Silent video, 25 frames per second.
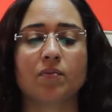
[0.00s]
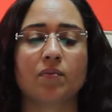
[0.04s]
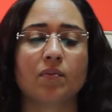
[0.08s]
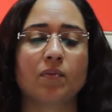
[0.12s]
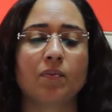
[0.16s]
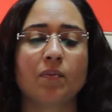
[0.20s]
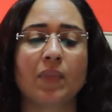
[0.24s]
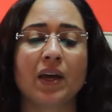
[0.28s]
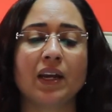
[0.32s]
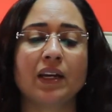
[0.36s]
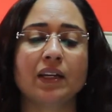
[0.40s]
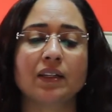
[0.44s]

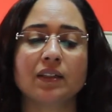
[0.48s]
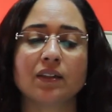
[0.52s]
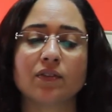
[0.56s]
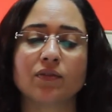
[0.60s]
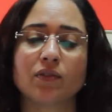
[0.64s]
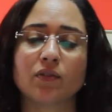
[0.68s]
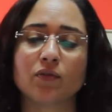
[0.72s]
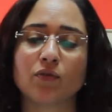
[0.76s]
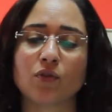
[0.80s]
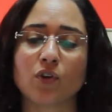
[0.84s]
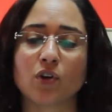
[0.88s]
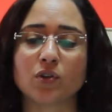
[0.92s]
many
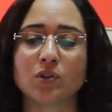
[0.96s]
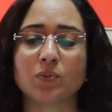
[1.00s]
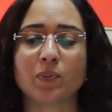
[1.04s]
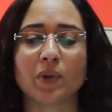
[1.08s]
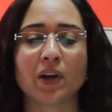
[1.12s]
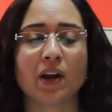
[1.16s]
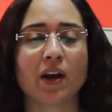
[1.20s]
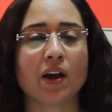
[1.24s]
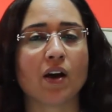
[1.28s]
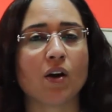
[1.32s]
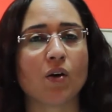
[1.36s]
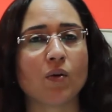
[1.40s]
different forms.
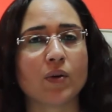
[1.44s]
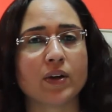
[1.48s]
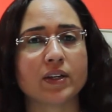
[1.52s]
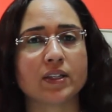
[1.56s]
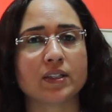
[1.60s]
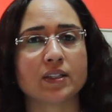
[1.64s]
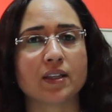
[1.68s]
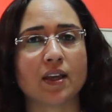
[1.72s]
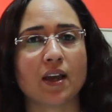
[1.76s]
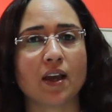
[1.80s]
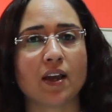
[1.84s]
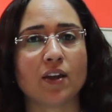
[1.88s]
But I always
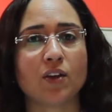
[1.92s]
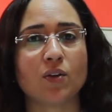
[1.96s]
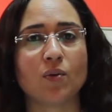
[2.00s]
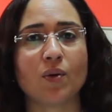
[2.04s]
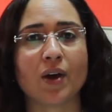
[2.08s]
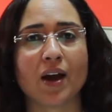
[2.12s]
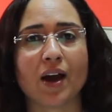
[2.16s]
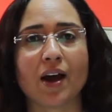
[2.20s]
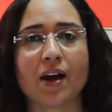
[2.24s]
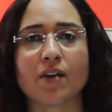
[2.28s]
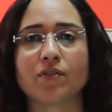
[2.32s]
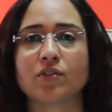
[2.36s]
say you
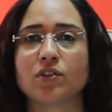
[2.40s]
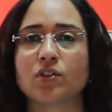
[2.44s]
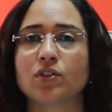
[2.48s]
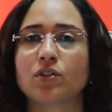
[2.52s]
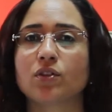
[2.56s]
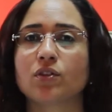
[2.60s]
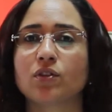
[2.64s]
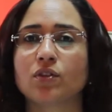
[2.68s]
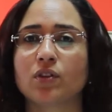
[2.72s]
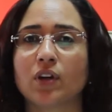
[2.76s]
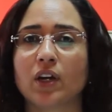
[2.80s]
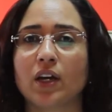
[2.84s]
have
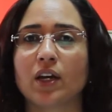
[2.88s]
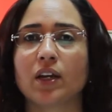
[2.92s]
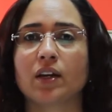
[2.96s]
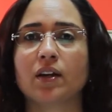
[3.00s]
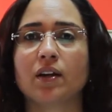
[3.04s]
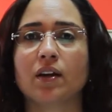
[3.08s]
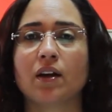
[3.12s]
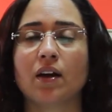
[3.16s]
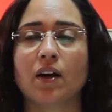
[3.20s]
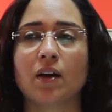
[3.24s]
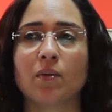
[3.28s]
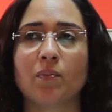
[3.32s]
to create
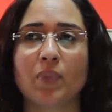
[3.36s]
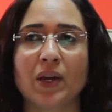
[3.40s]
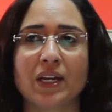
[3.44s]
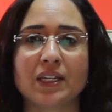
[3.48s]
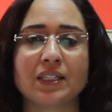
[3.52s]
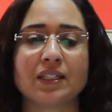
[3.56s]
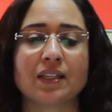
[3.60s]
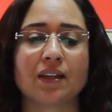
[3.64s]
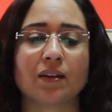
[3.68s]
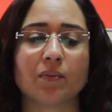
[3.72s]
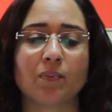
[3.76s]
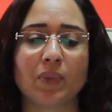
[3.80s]
a
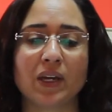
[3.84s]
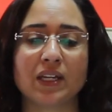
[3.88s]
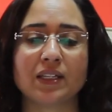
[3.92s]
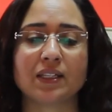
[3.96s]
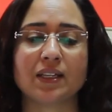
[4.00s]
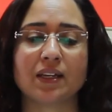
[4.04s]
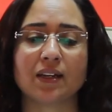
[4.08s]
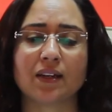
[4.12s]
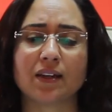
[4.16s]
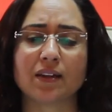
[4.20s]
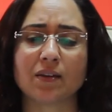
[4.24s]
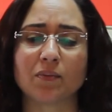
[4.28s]
basic
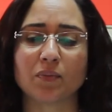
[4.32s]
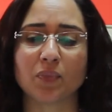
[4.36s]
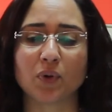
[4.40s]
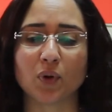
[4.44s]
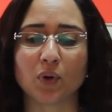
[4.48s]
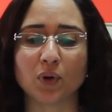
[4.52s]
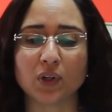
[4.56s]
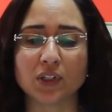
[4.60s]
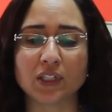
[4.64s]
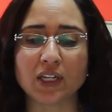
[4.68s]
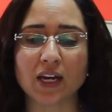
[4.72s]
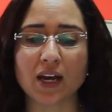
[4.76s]

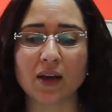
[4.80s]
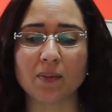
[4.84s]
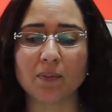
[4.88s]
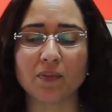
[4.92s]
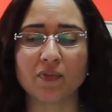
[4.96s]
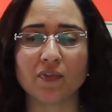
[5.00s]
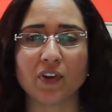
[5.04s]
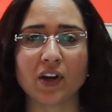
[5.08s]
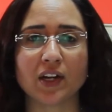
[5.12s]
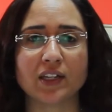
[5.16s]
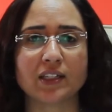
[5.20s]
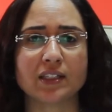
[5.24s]
prototype,
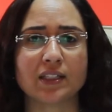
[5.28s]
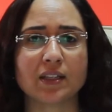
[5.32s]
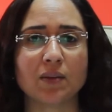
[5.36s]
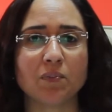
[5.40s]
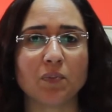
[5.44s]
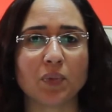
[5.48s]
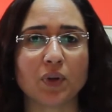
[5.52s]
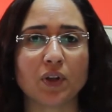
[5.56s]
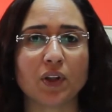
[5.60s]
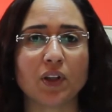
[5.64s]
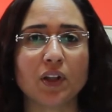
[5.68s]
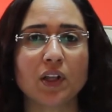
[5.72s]
very
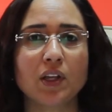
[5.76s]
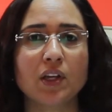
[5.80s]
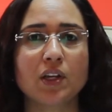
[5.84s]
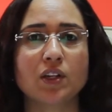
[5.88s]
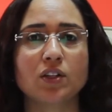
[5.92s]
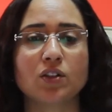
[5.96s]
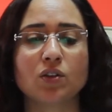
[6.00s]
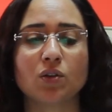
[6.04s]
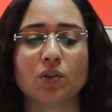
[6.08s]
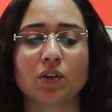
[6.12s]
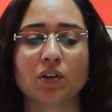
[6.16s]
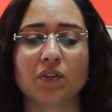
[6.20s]
simple.
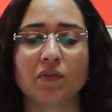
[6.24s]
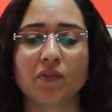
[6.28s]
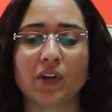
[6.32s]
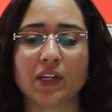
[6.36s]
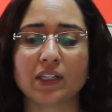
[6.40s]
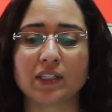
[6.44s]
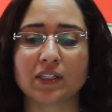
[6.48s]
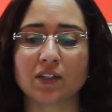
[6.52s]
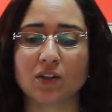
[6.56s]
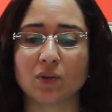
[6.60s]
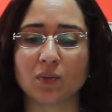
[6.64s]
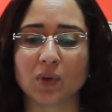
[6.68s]
Don't
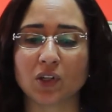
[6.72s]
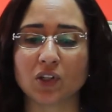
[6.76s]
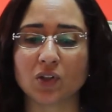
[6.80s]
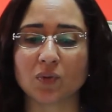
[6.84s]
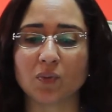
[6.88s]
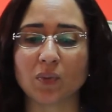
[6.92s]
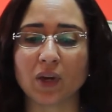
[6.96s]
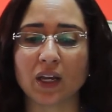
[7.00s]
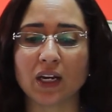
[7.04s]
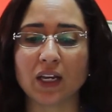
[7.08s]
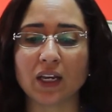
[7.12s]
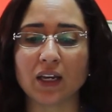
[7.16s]
invest too much
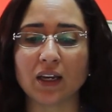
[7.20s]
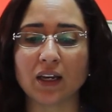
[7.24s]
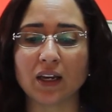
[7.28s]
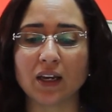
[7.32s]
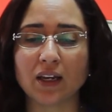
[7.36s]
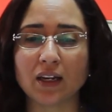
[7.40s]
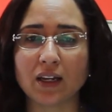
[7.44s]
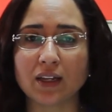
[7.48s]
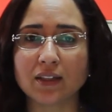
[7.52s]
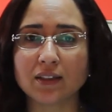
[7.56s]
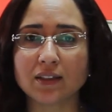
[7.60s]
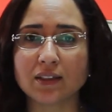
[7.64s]
money
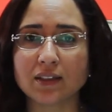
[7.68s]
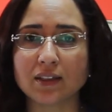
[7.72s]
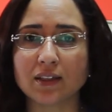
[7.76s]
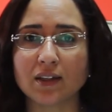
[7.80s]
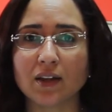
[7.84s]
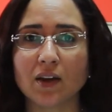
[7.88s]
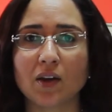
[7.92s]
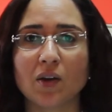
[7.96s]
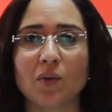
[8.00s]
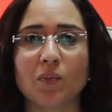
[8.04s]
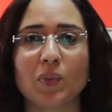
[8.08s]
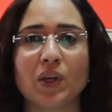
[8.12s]
in it,
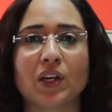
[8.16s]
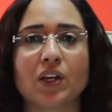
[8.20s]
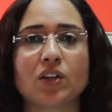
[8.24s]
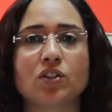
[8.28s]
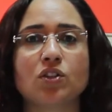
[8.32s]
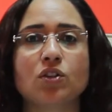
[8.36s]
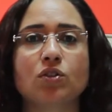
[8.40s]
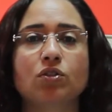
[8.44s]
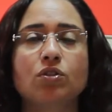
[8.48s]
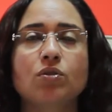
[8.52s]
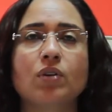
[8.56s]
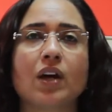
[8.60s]

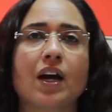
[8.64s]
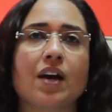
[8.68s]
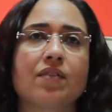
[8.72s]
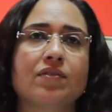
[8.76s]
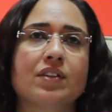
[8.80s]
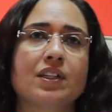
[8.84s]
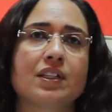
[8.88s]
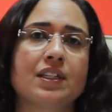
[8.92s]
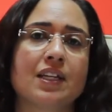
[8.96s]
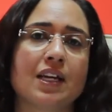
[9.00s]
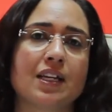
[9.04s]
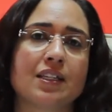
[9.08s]
because you do have
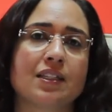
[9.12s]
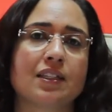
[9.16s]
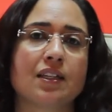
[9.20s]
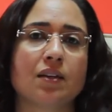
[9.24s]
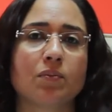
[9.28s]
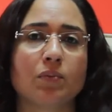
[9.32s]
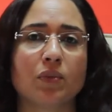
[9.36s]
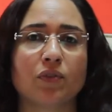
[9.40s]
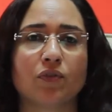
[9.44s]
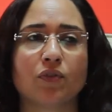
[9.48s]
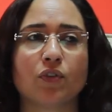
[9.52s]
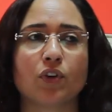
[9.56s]
to test
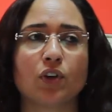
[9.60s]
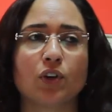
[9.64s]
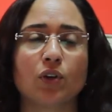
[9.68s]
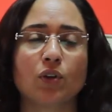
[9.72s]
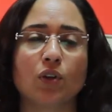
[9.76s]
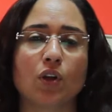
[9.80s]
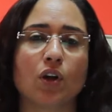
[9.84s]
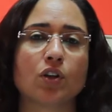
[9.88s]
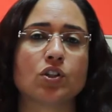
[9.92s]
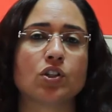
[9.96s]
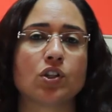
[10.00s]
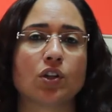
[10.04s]
it before you
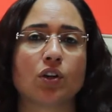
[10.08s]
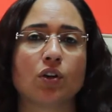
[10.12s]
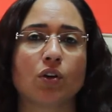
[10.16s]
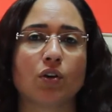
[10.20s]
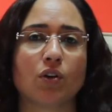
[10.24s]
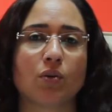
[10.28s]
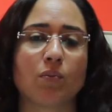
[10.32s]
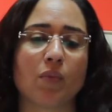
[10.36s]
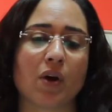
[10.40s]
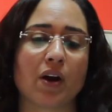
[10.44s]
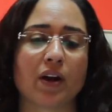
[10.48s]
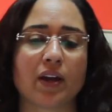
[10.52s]
launch and go
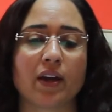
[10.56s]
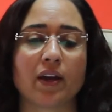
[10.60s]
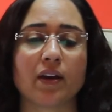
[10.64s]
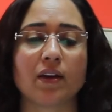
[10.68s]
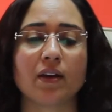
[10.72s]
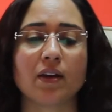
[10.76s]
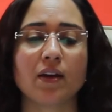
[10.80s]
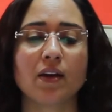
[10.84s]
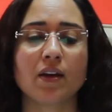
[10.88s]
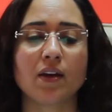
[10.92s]
to market.